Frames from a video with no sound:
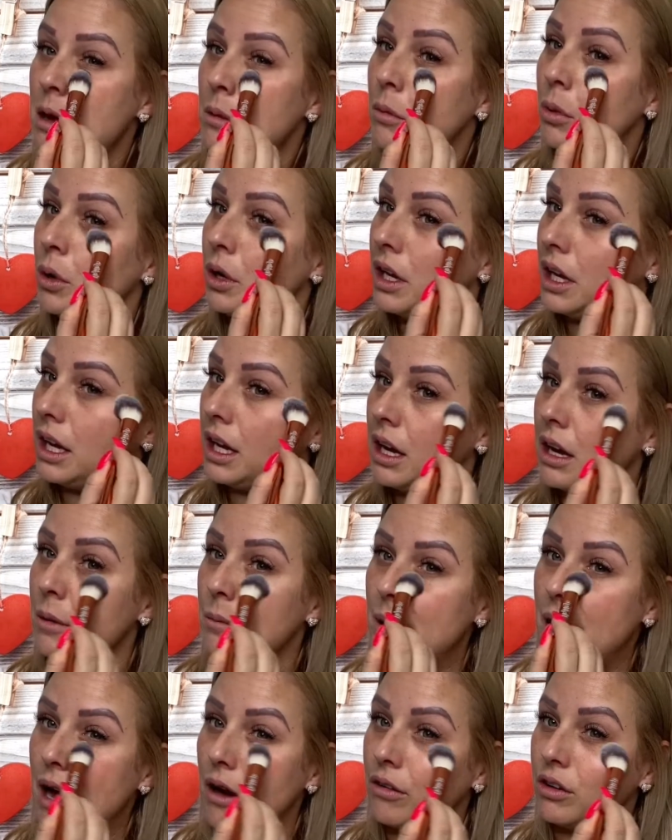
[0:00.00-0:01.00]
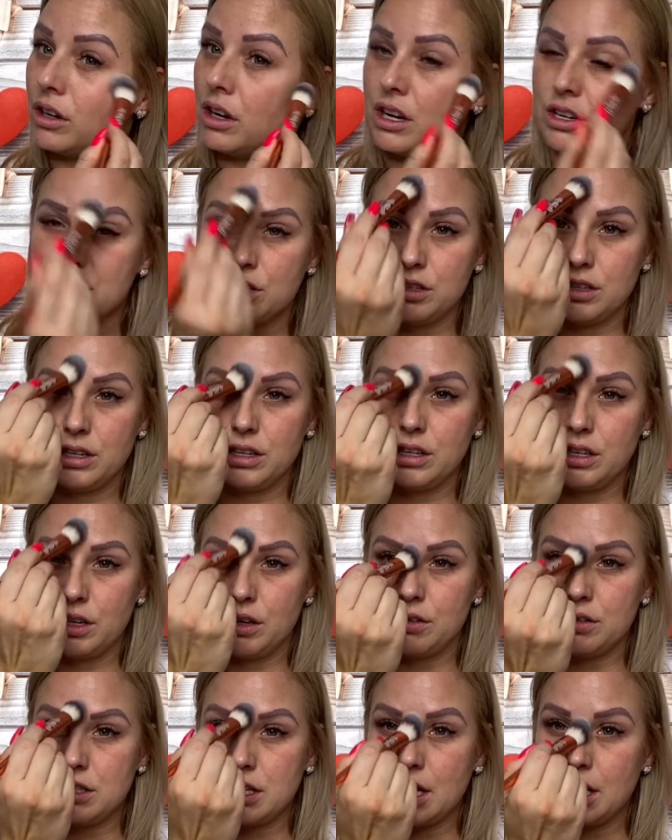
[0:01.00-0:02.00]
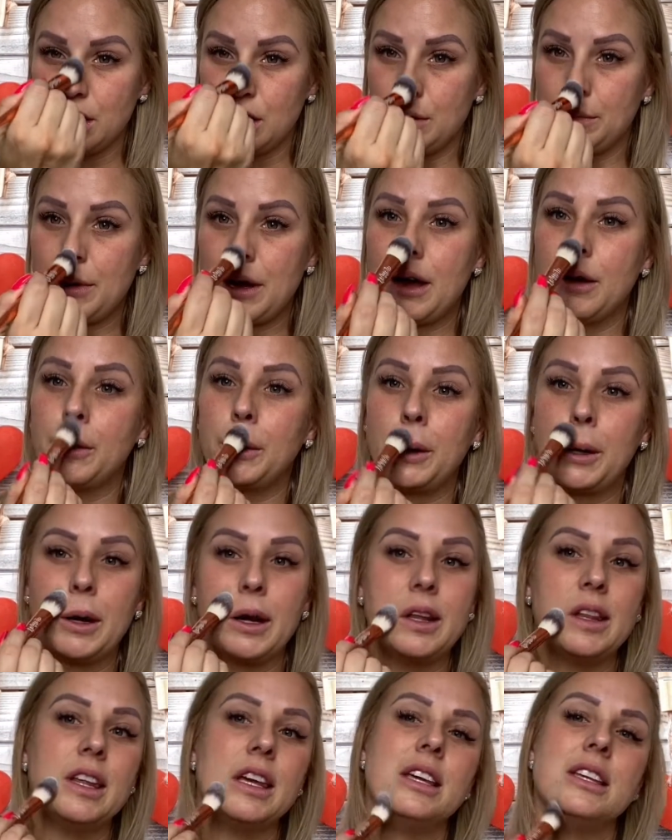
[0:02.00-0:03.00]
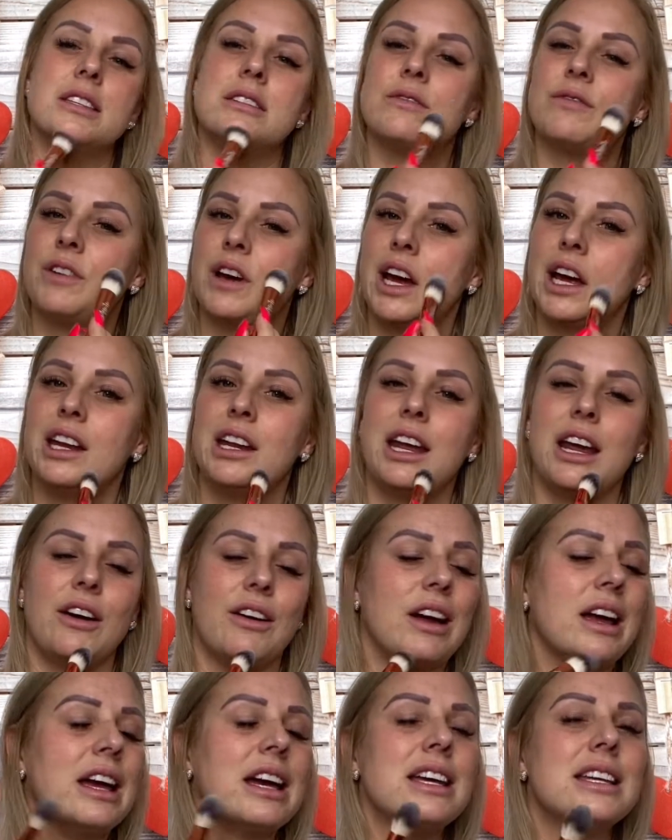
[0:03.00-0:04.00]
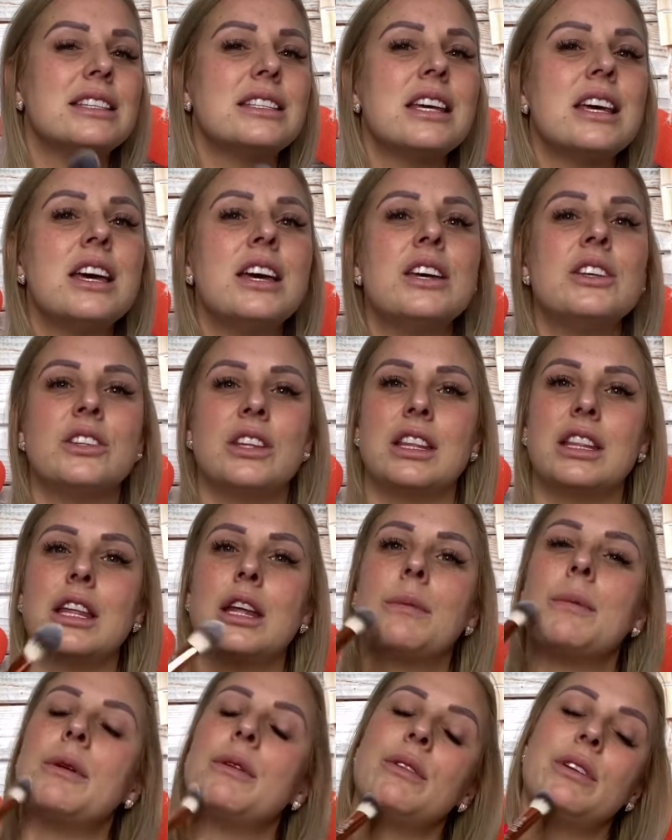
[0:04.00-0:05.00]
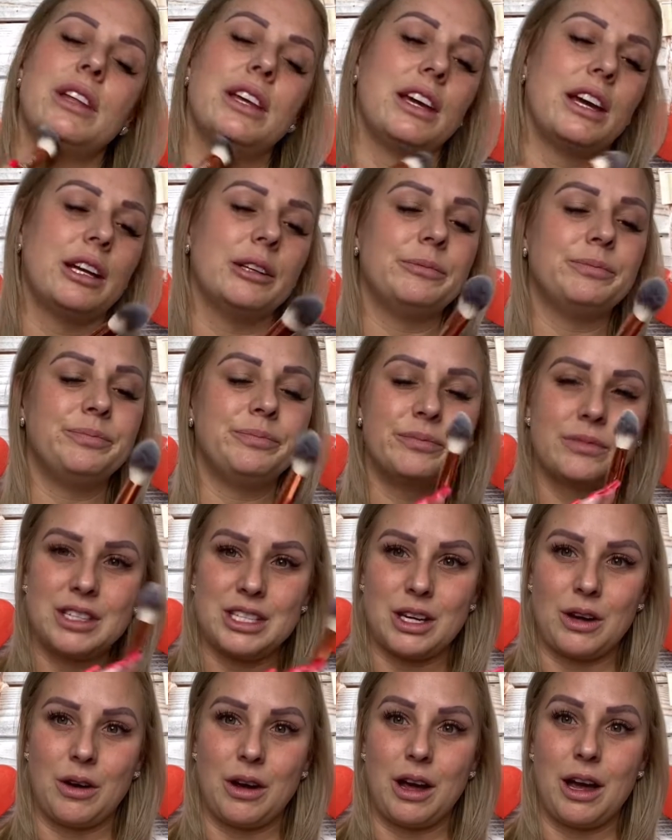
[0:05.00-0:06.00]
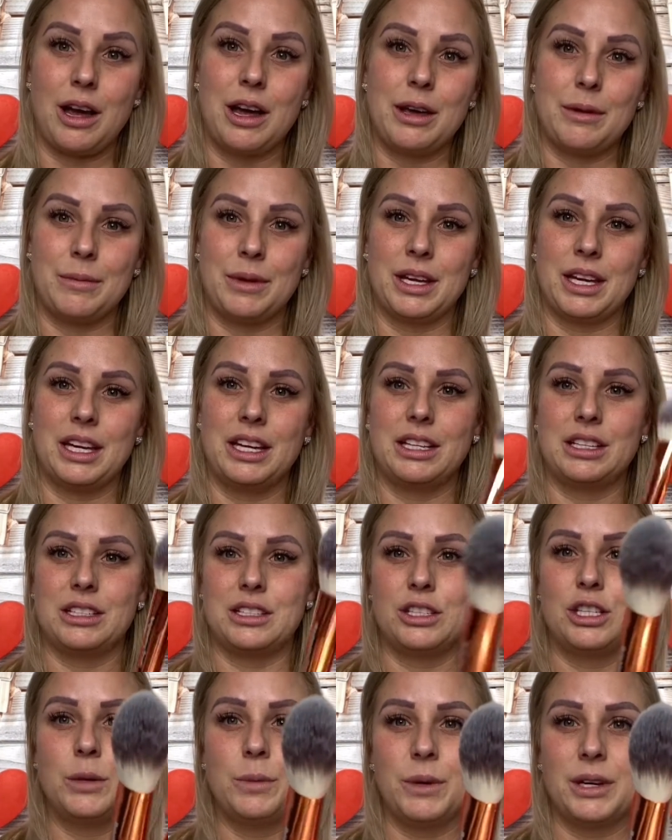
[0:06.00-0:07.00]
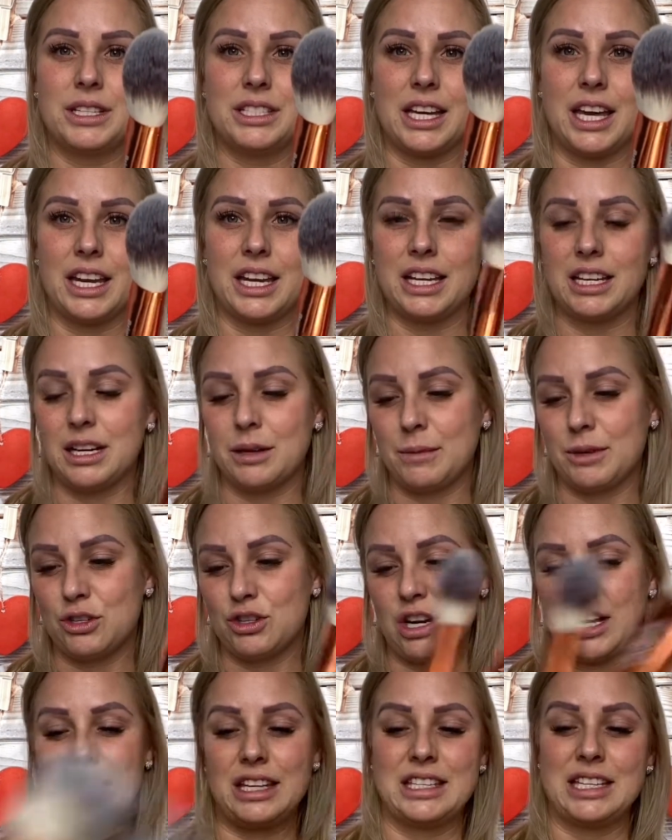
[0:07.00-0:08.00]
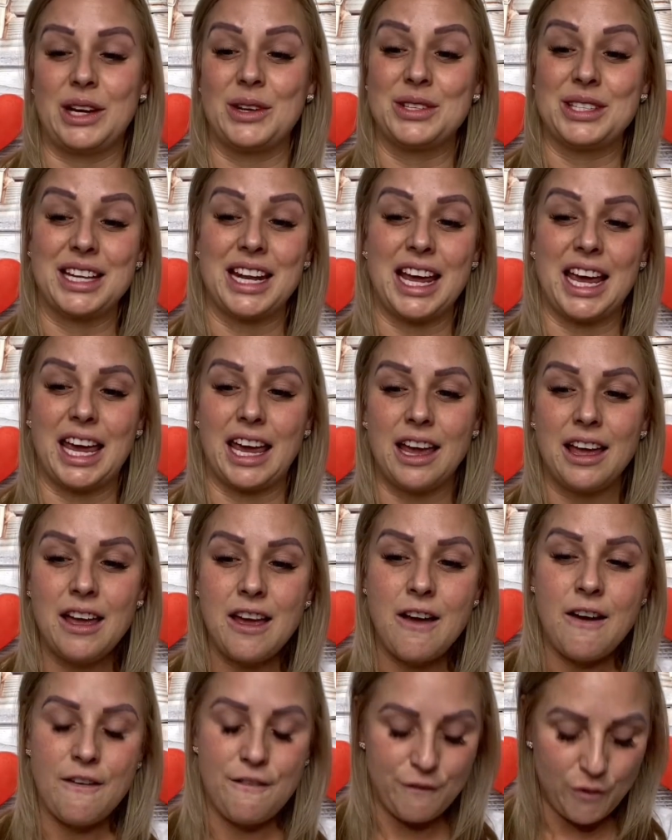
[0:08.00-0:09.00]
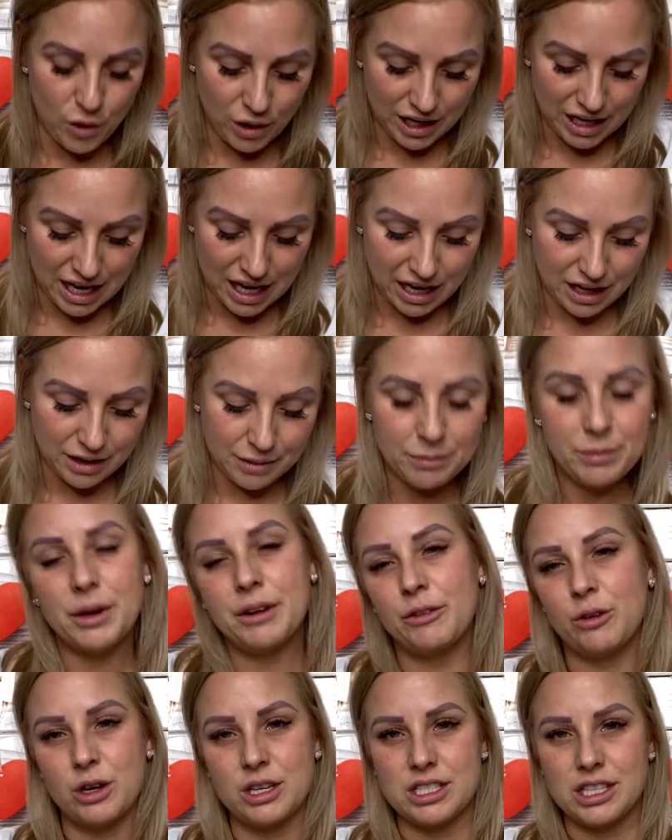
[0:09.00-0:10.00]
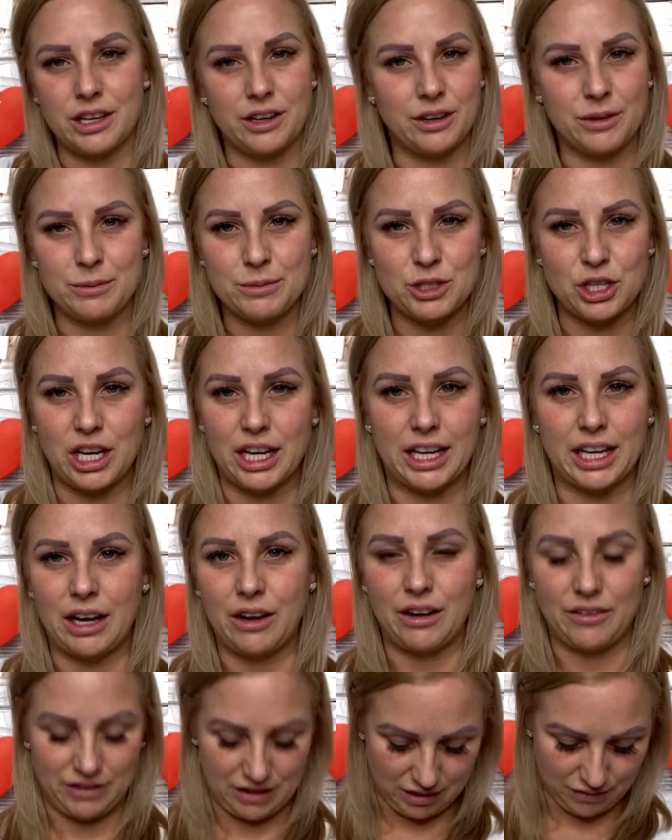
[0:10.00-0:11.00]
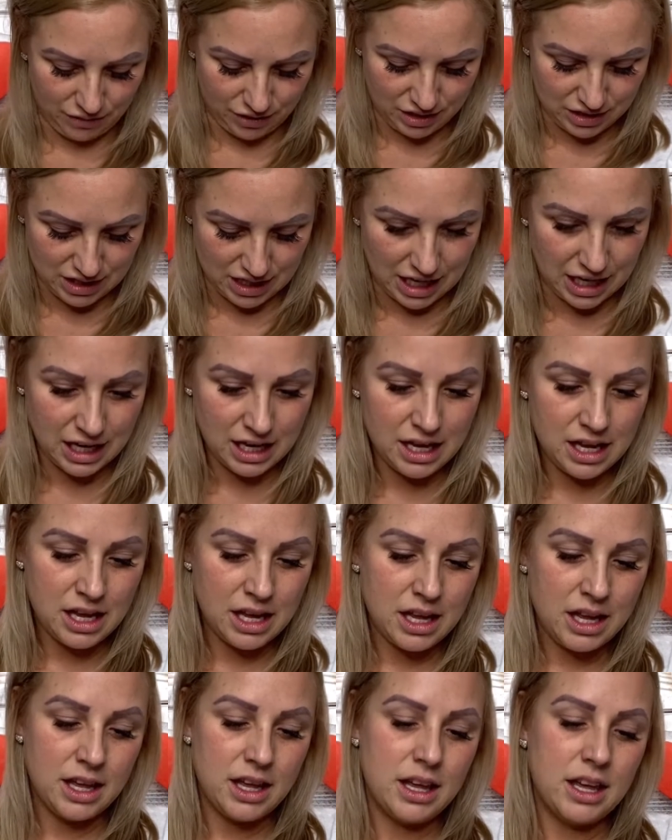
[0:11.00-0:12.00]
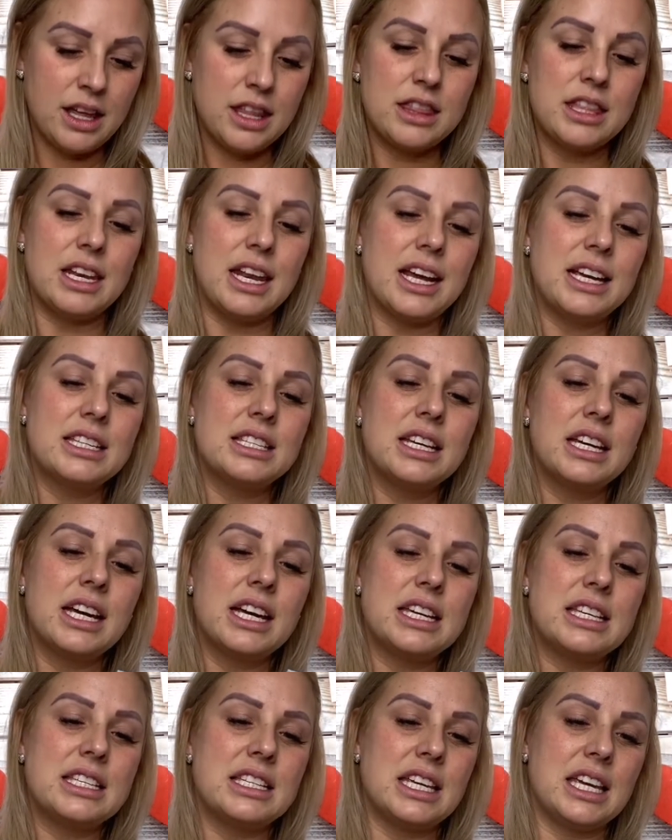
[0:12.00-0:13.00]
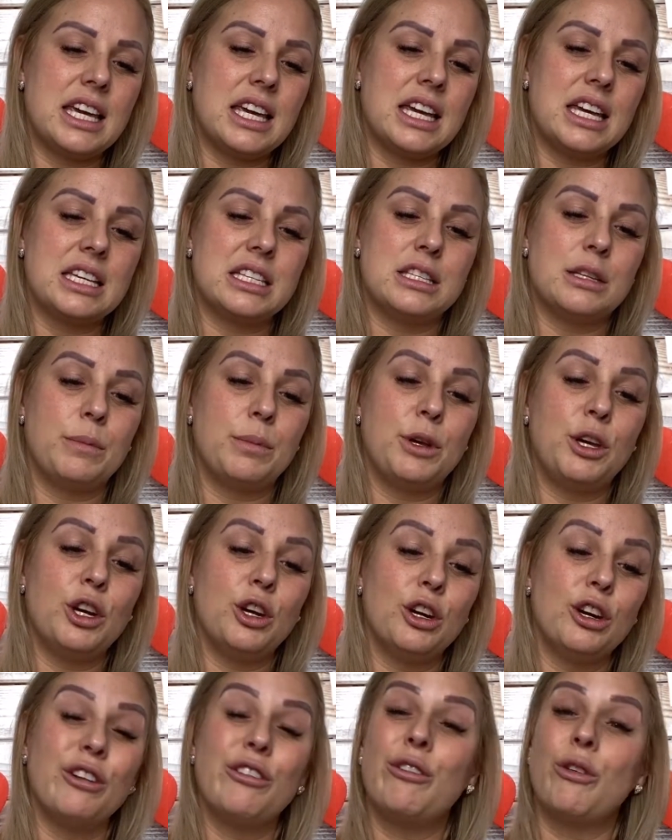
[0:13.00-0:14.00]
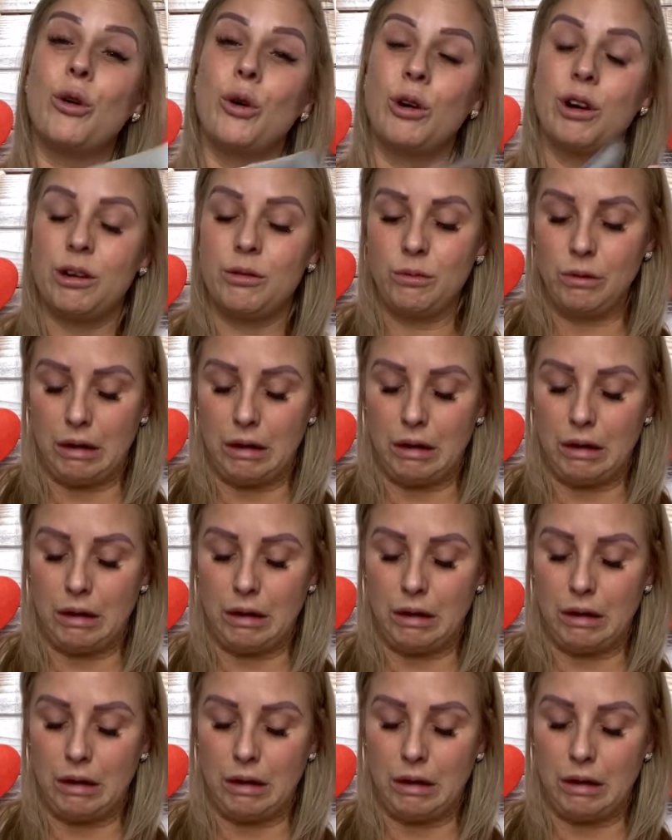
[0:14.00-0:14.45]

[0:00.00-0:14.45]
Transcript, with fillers: putting powder under, you know, setting your powder in these fine areas. I think that'll be really good. So I'm super excited. I'm gonna try these out today for you, but of course I'm trying out everything for you today. The next thing I see is the Pure Foreign,